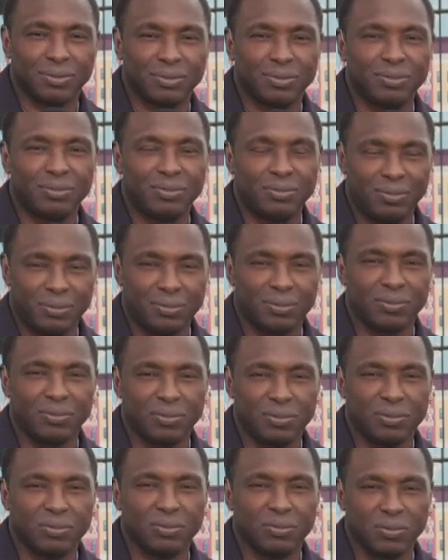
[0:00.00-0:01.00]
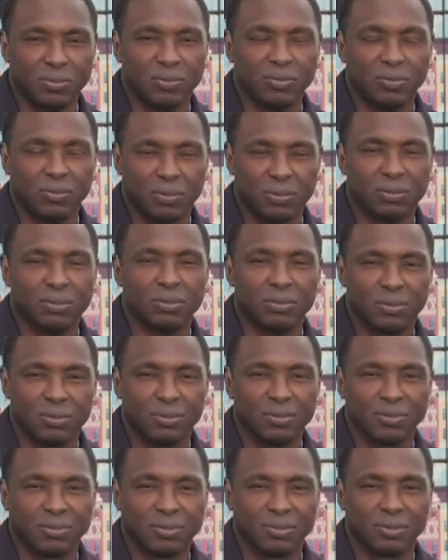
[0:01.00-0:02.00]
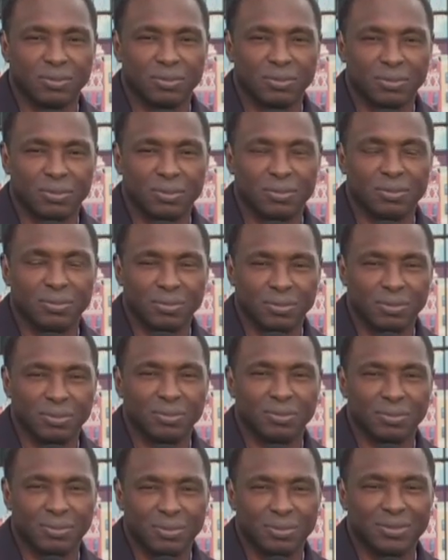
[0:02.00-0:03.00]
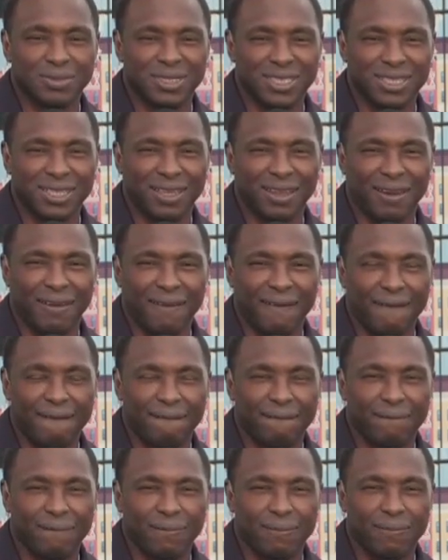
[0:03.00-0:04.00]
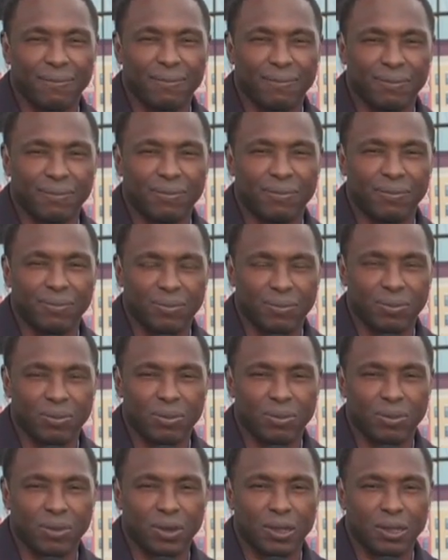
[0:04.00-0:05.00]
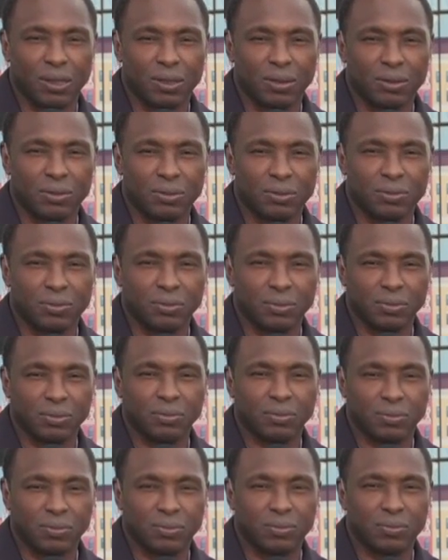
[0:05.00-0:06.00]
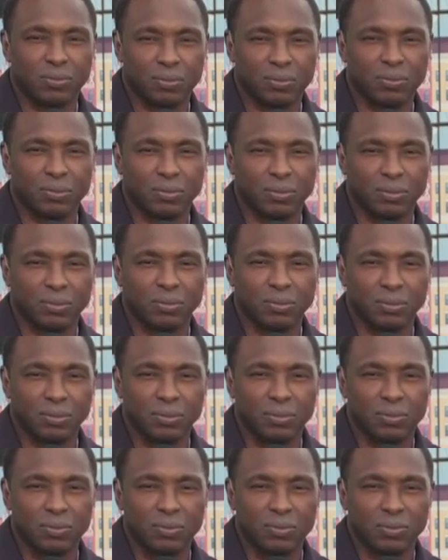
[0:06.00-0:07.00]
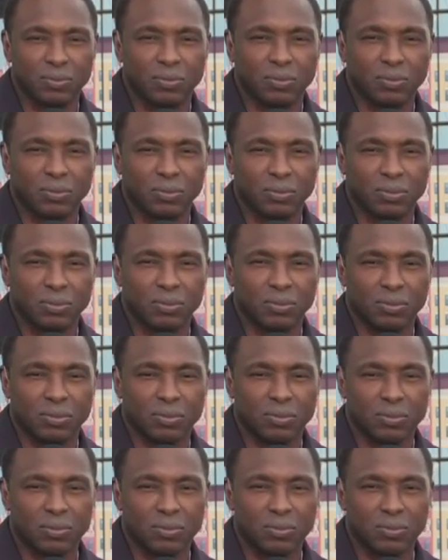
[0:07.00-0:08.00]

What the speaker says: No words are spoken by the person on screen.